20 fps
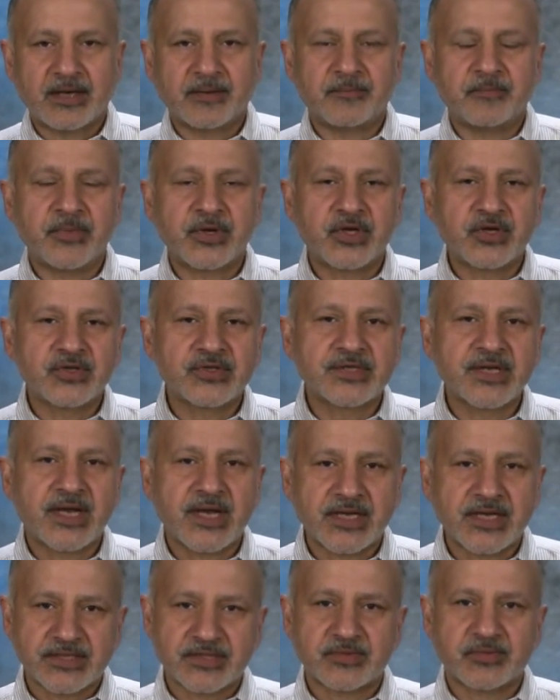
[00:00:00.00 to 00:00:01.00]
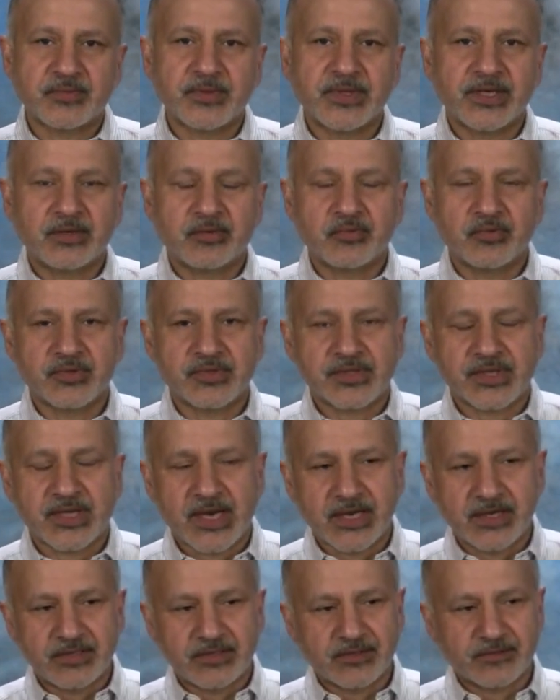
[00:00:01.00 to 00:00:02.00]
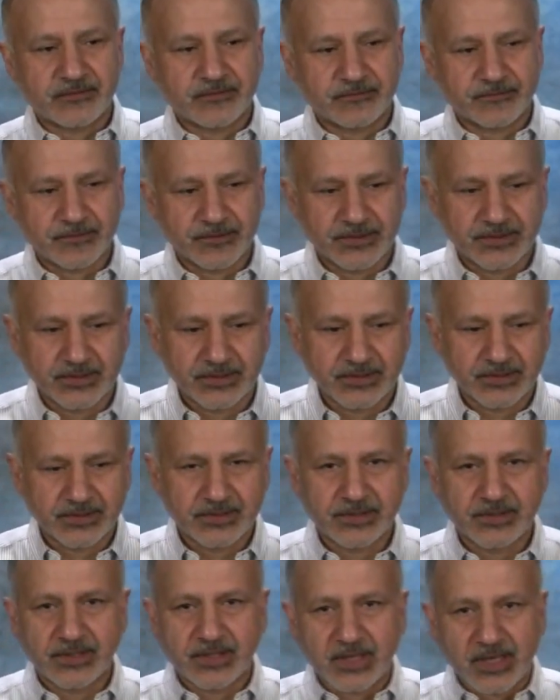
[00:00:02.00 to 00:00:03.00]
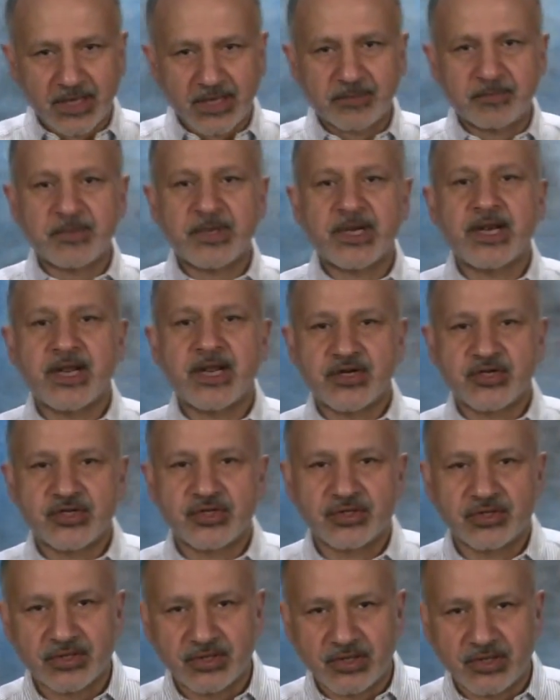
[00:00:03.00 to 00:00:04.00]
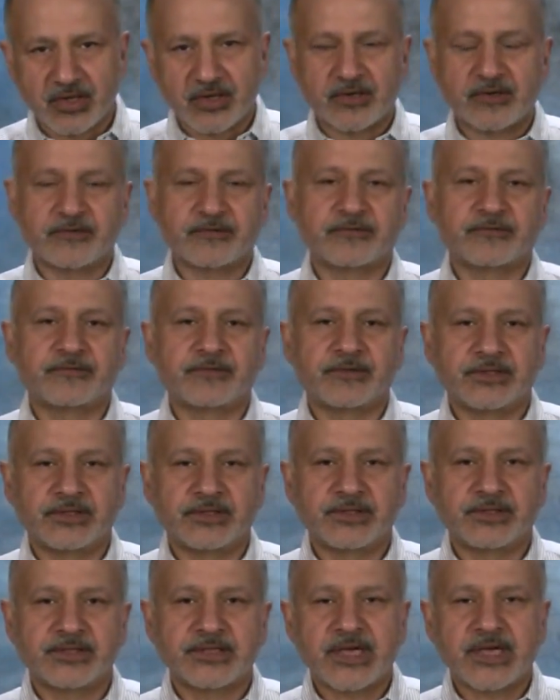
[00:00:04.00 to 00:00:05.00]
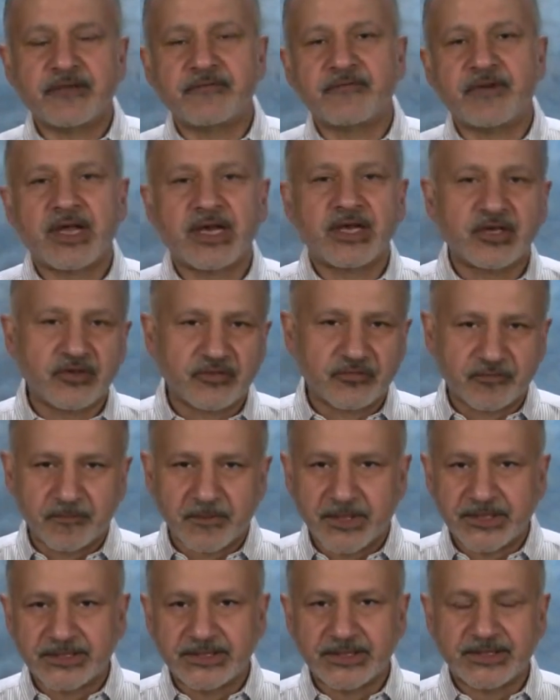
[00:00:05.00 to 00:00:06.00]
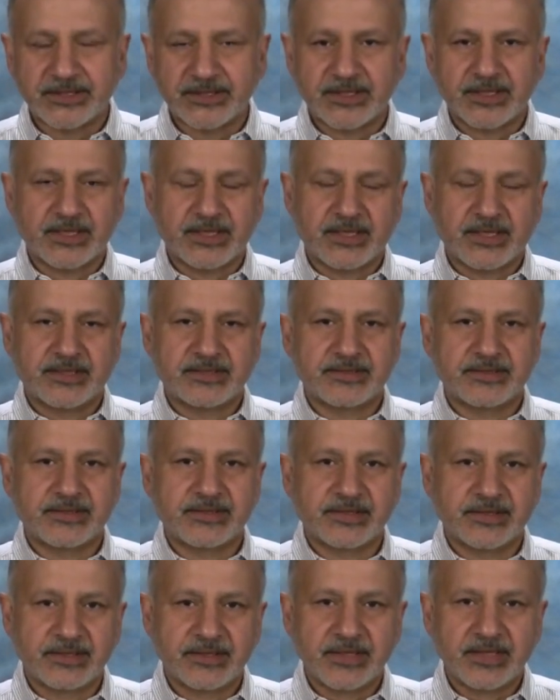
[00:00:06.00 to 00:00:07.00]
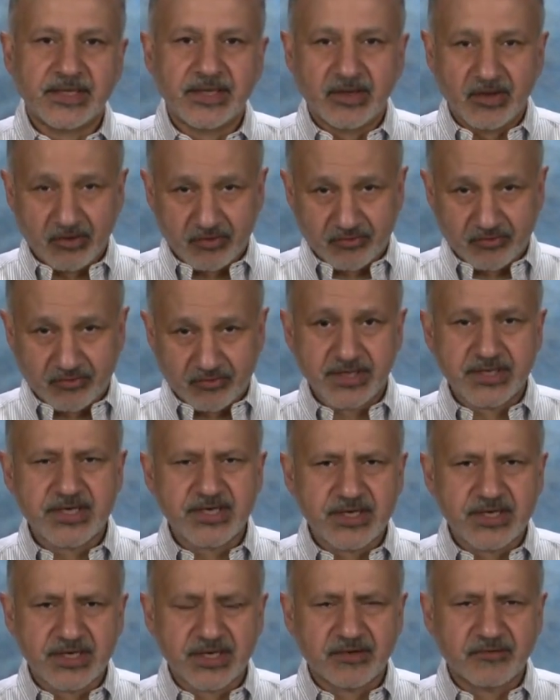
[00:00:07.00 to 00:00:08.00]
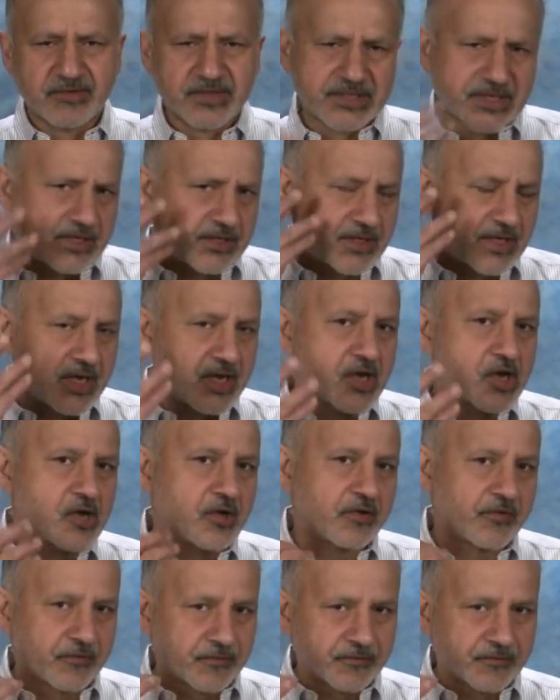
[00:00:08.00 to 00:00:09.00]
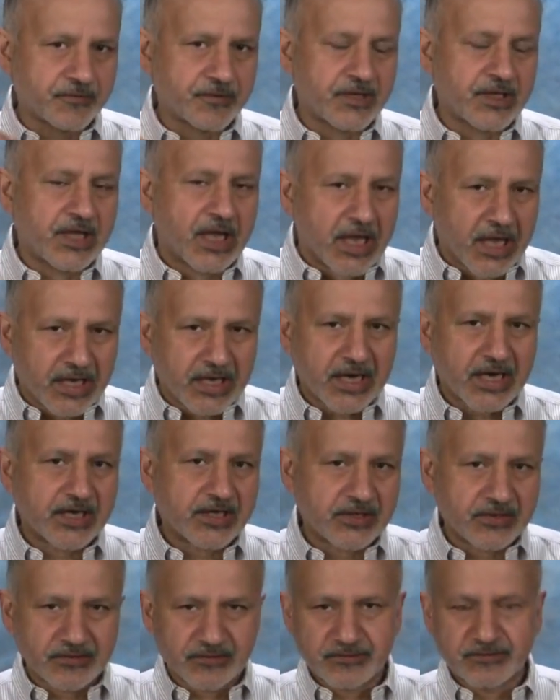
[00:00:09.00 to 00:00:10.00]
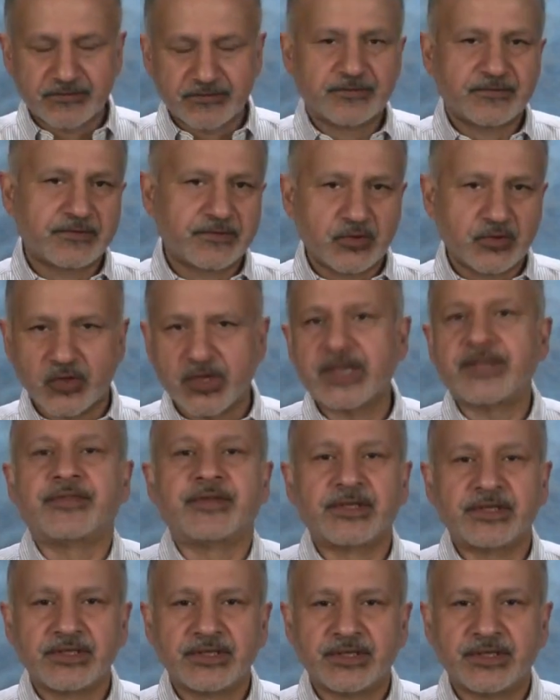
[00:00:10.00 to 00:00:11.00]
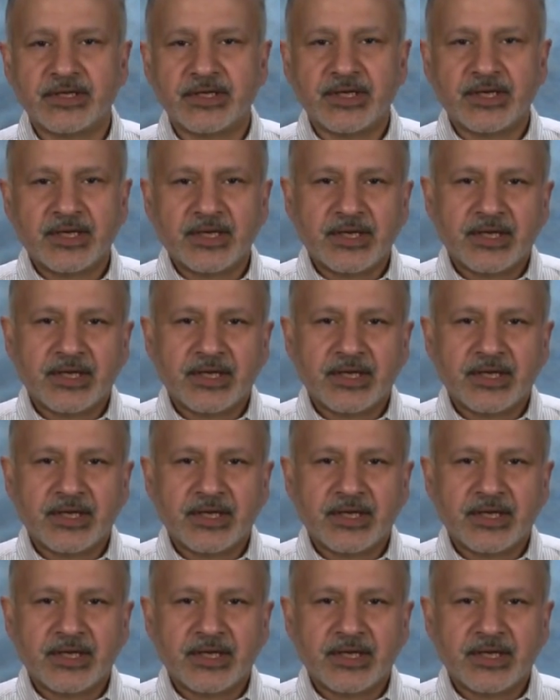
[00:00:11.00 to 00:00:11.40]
And because last week was kind of a culmination of time value of money and criteria, which I think of kind of together.